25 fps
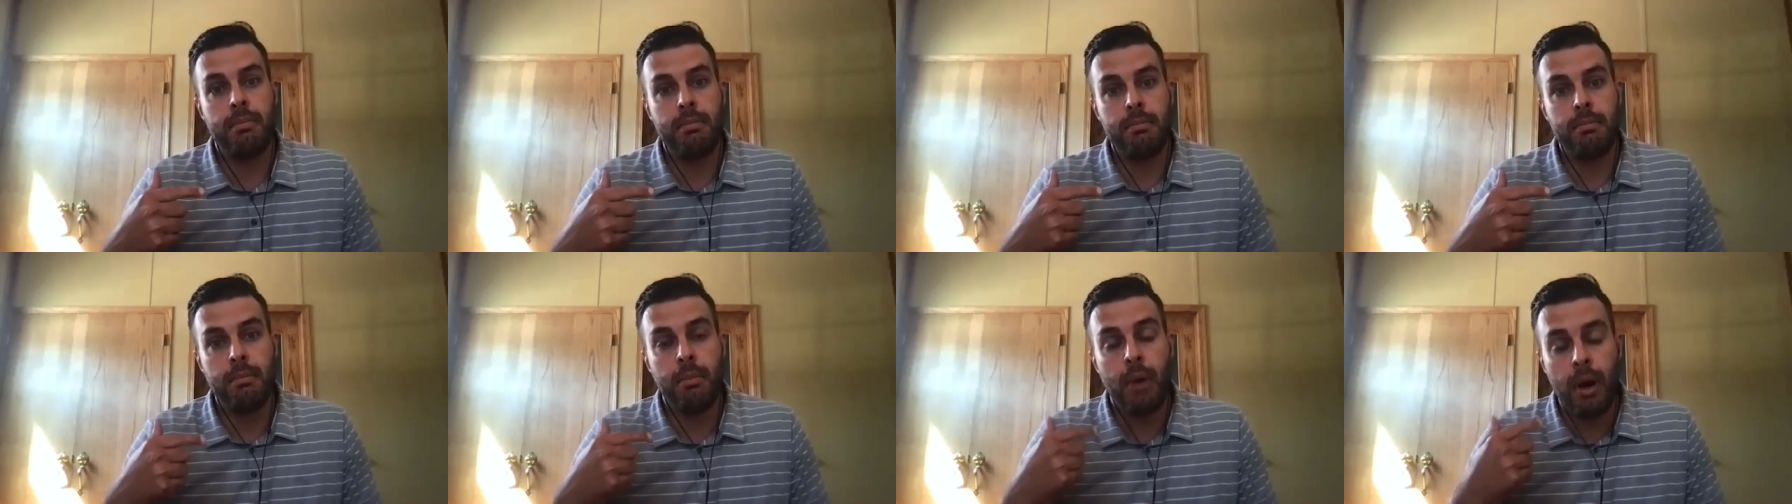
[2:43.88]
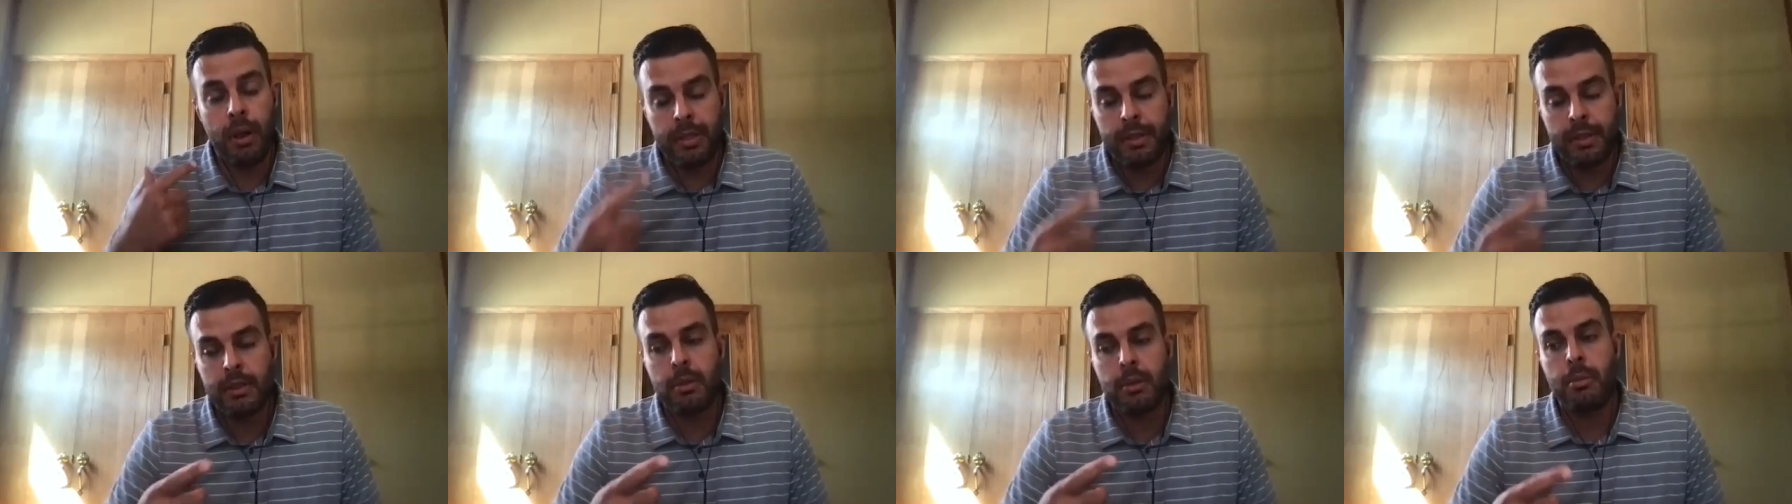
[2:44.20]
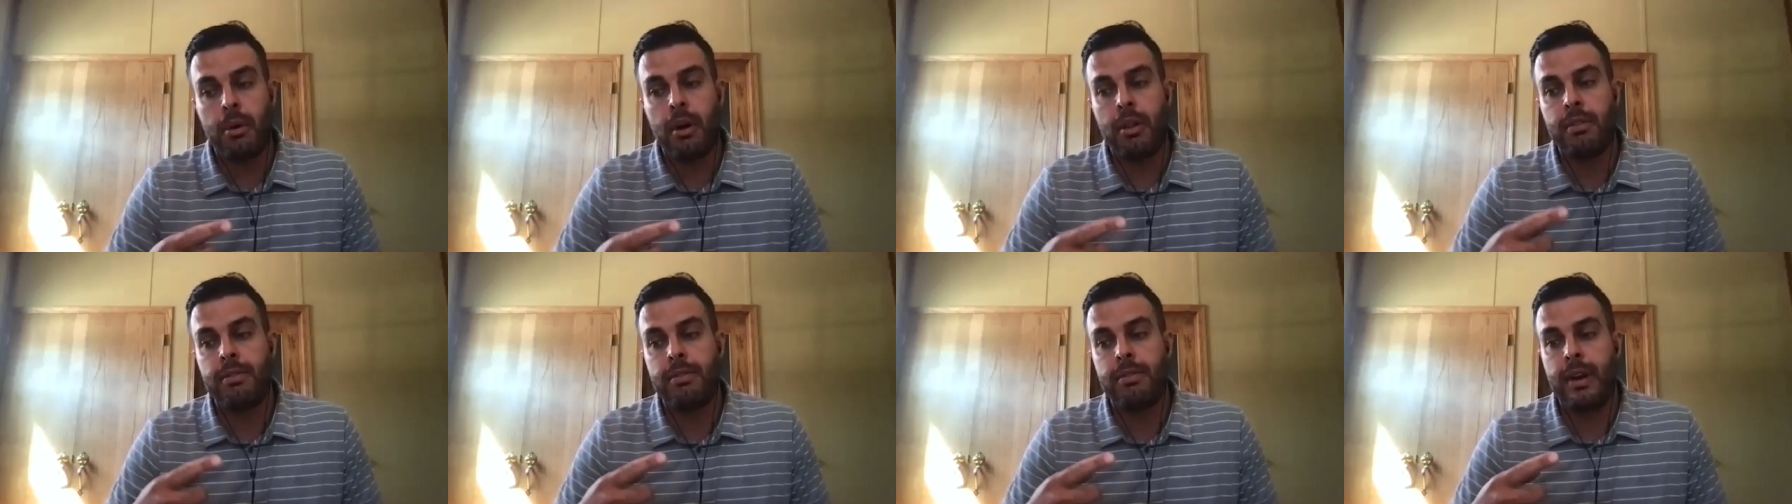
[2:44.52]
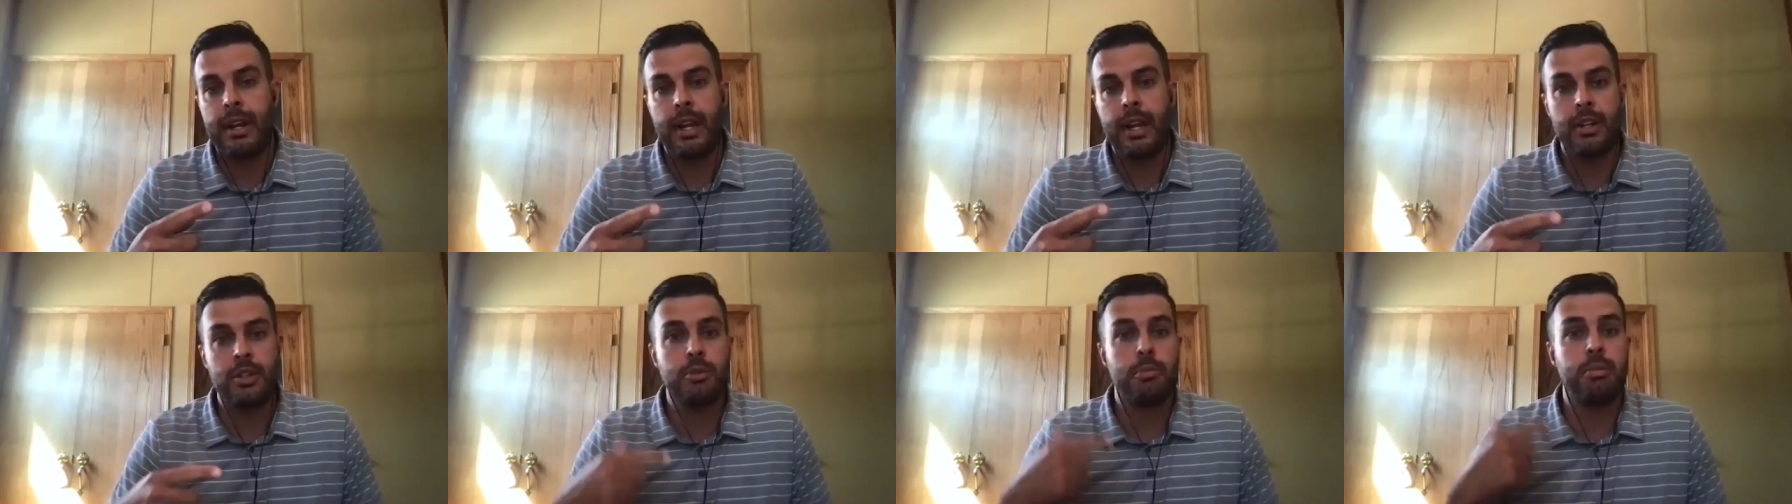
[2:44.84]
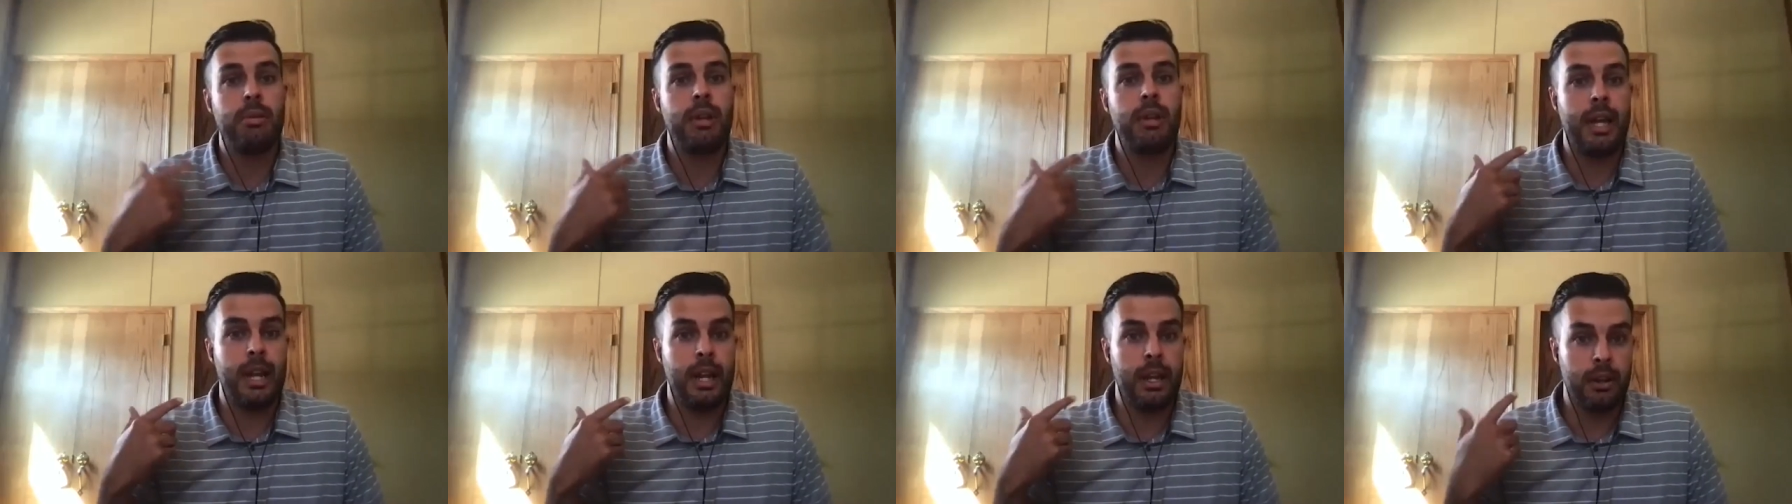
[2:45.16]
month to month financial
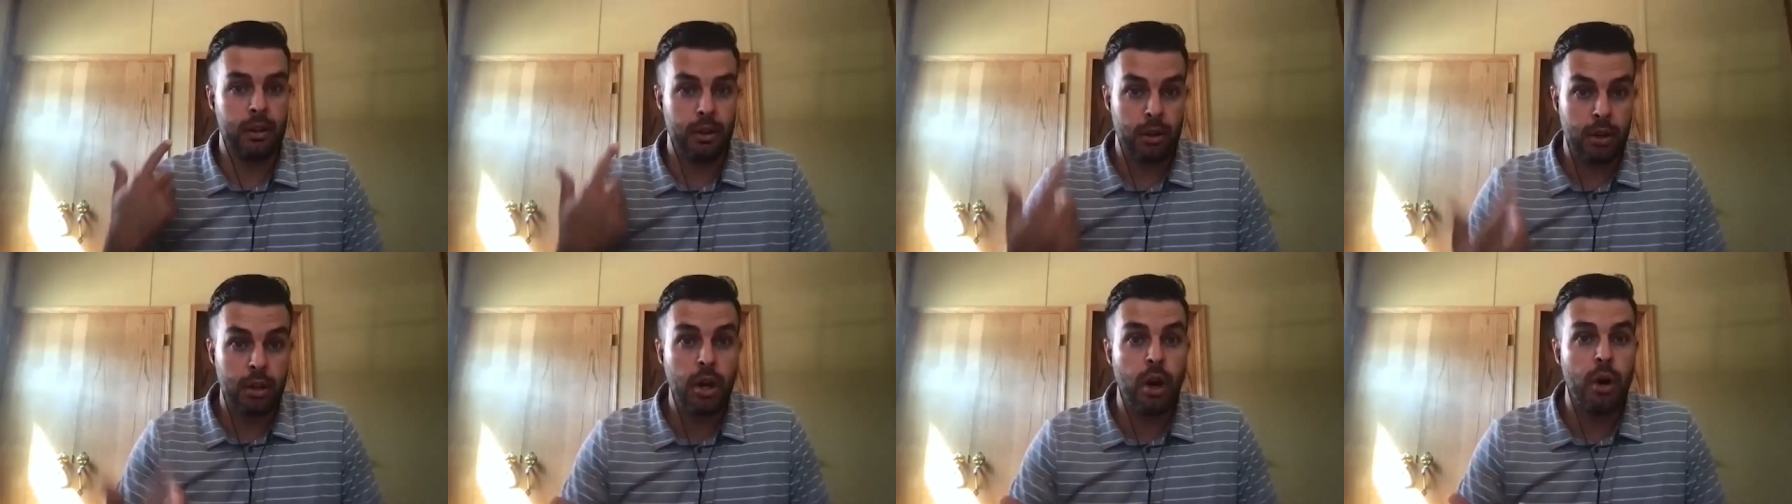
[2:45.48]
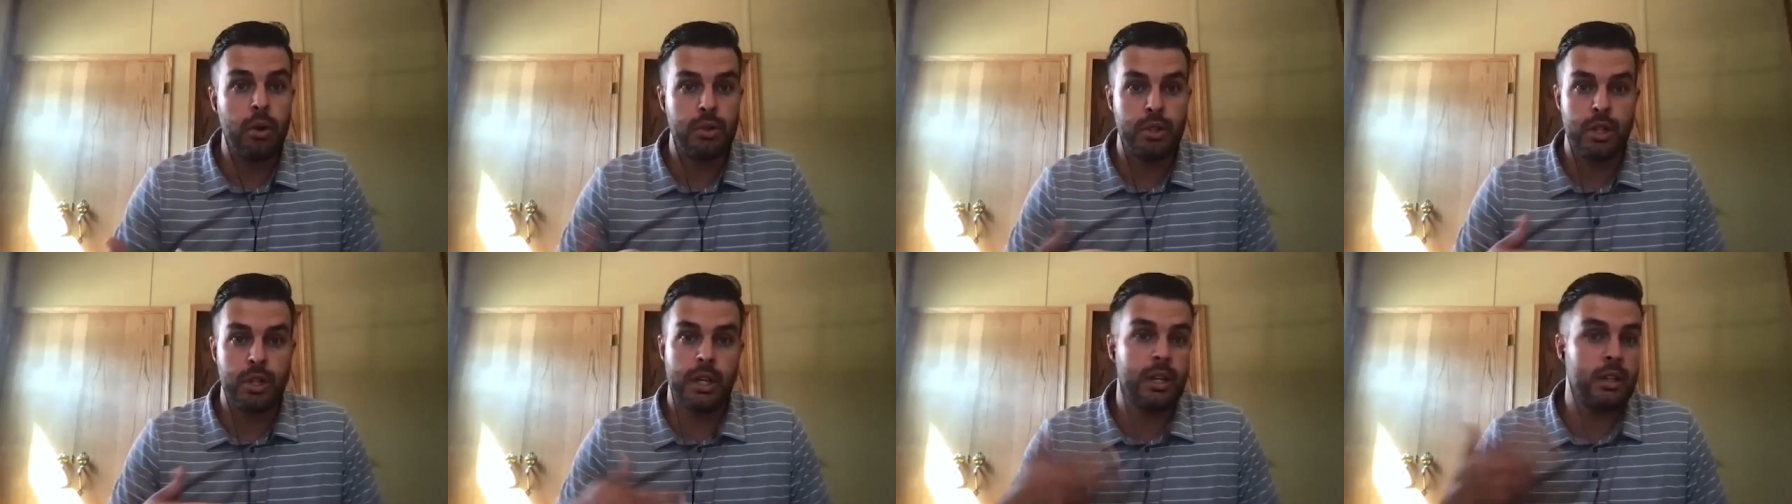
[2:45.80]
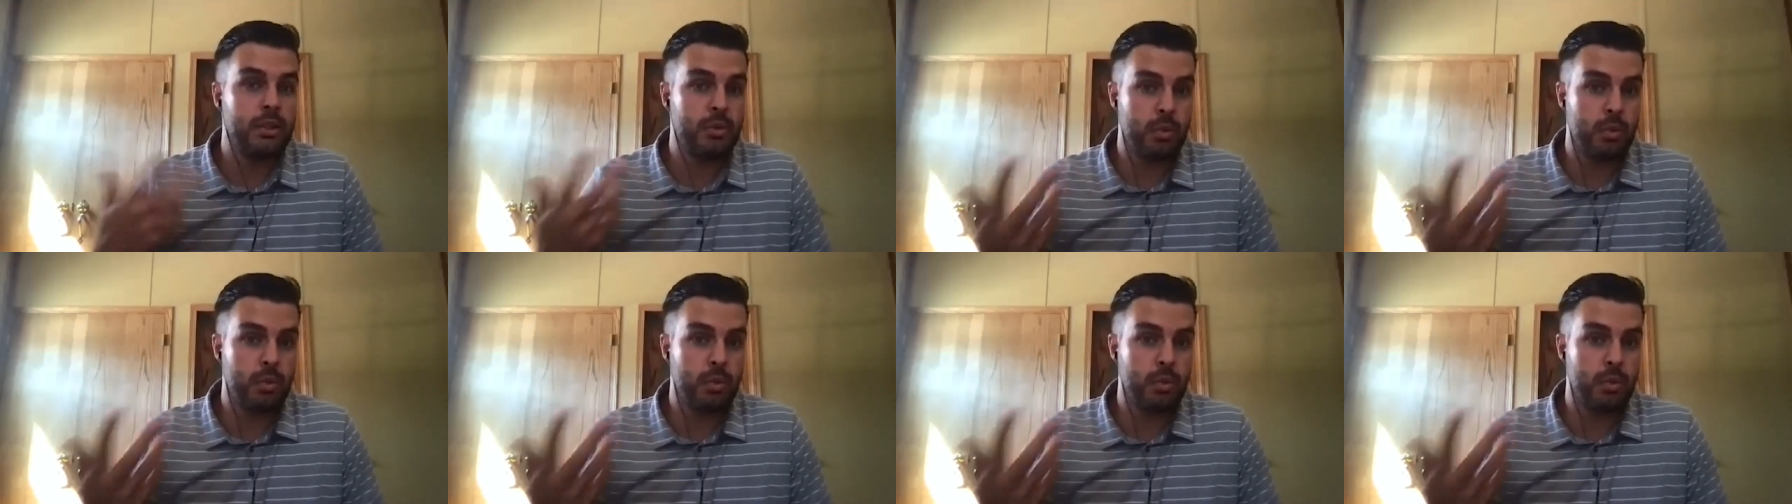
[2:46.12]
planning or coaching,